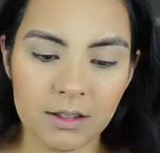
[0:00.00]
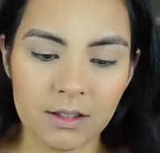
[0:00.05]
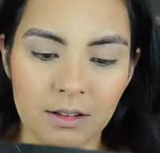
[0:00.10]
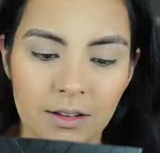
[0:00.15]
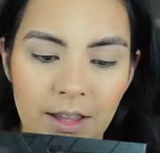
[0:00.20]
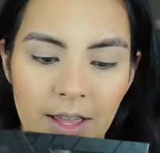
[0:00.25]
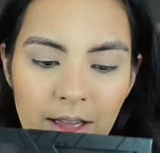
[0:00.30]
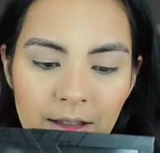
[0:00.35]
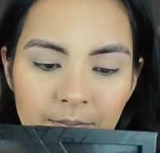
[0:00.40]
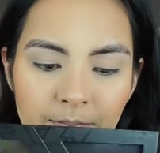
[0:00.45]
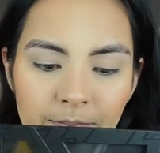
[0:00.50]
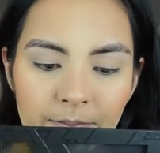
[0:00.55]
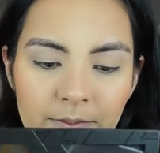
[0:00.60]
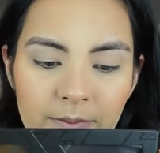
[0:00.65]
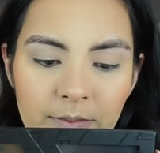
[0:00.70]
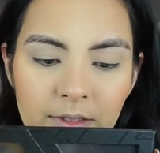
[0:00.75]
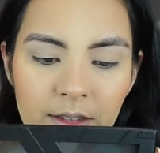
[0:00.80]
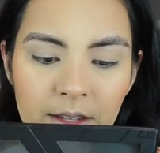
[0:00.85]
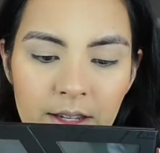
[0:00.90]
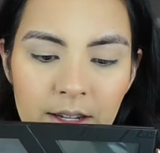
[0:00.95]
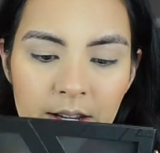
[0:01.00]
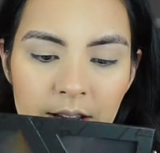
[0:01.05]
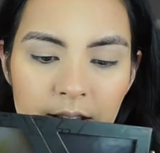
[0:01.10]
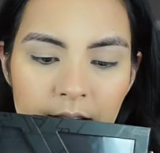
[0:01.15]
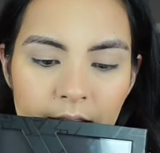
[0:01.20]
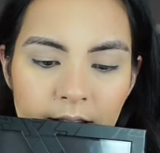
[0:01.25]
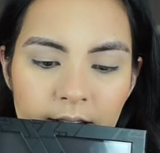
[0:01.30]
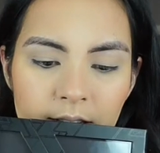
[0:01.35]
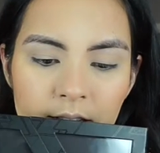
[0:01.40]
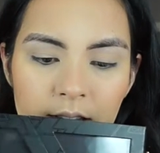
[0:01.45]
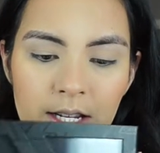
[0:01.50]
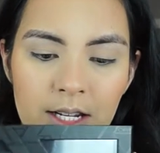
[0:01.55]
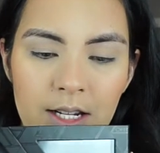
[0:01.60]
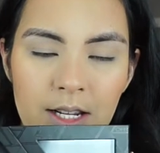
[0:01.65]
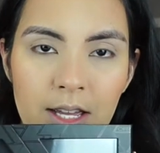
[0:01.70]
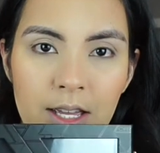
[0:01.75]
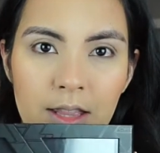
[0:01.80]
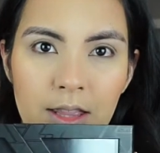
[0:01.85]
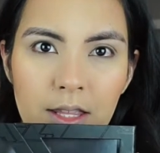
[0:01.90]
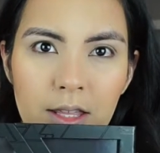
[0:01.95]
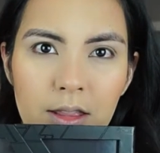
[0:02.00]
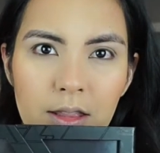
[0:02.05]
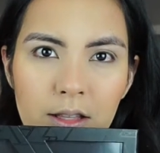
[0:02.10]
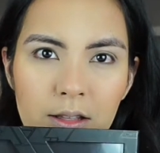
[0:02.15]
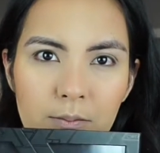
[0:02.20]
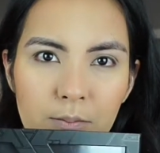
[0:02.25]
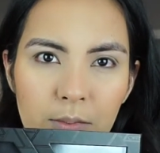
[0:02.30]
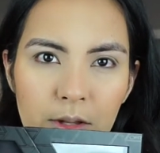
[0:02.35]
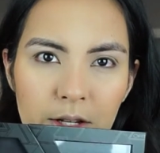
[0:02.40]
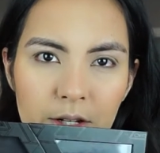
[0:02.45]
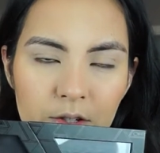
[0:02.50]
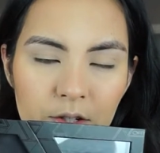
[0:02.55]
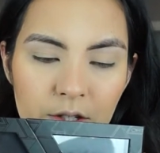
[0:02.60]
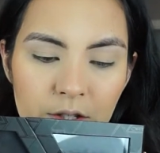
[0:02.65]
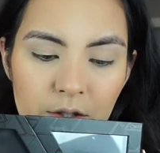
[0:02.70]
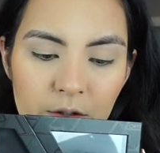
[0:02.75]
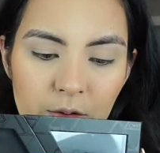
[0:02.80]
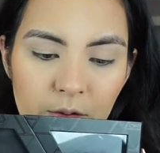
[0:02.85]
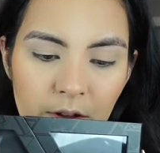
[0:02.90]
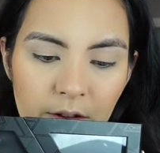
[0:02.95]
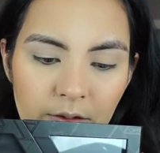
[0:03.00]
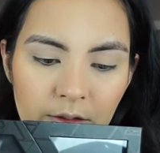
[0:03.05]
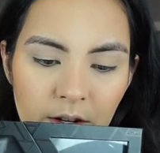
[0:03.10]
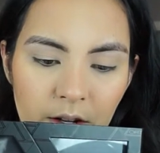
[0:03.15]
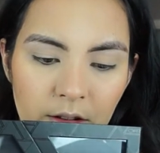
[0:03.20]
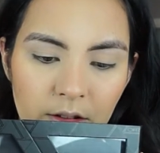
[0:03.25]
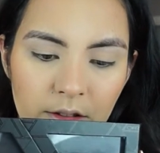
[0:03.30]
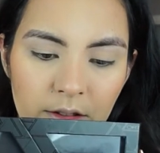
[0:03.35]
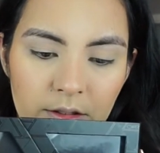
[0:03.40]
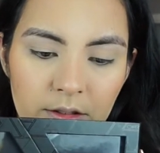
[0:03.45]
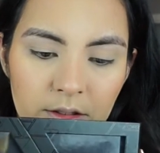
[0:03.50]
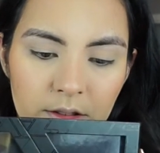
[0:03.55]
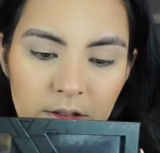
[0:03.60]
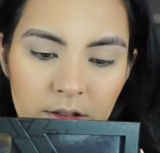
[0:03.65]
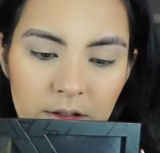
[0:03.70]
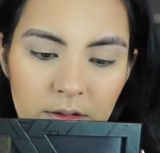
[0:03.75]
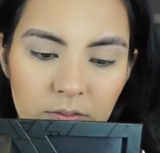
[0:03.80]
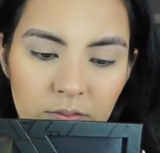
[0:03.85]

So yeah, $19, and then the blush is $12.